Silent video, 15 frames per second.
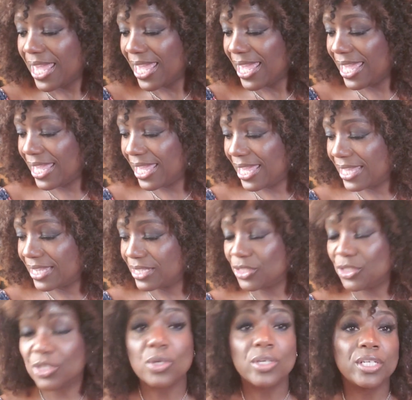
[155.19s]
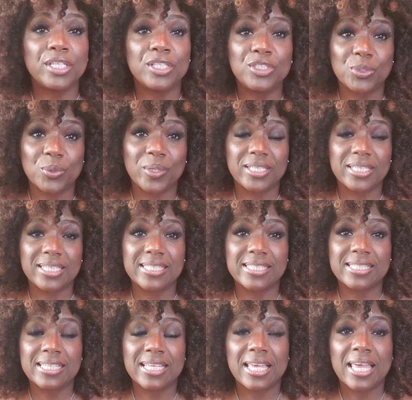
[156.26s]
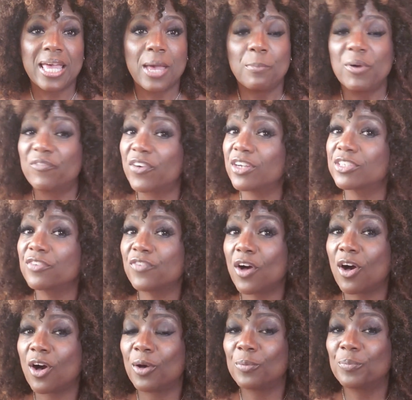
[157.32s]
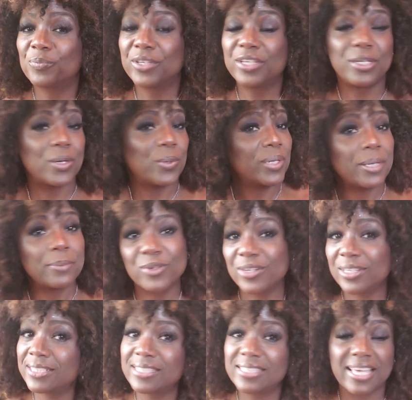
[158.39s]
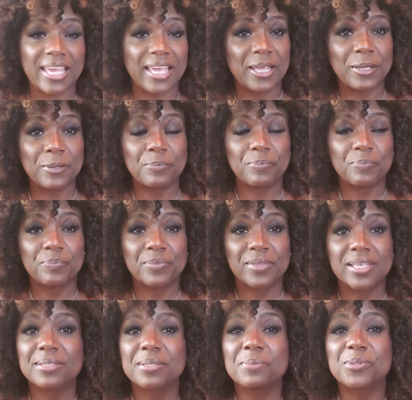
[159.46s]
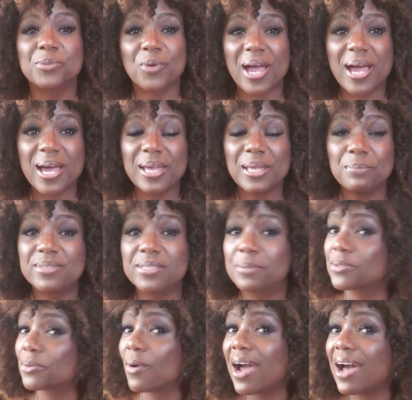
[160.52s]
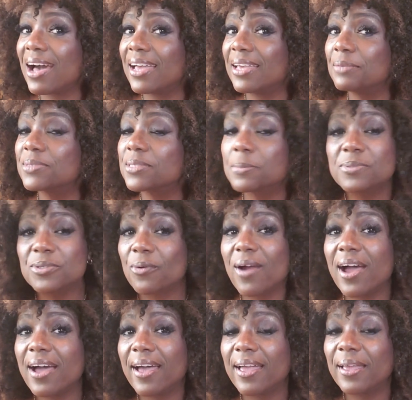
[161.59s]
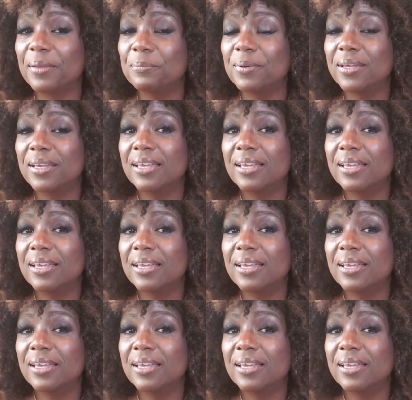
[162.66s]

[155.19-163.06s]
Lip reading: And you're going to enjoy this. But first of all, you know what I'm going to say. Subscribe, subscribe, subscribe.